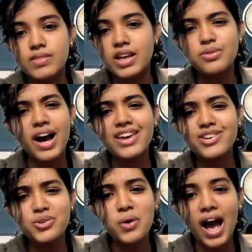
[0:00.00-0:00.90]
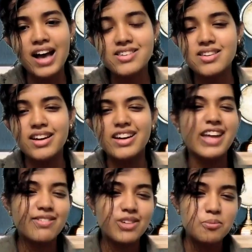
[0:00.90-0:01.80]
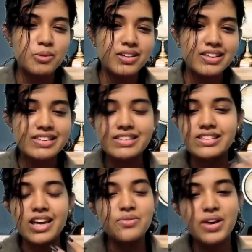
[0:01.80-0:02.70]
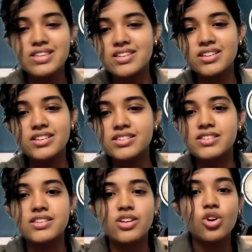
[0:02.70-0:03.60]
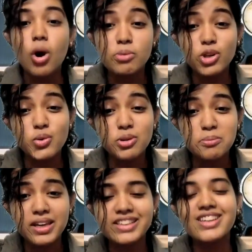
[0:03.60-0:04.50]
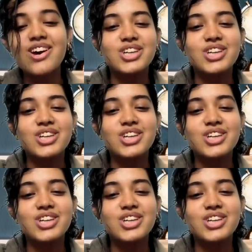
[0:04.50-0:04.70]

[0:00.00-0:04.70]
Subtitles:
and why you, as developers, investors, normal human beings,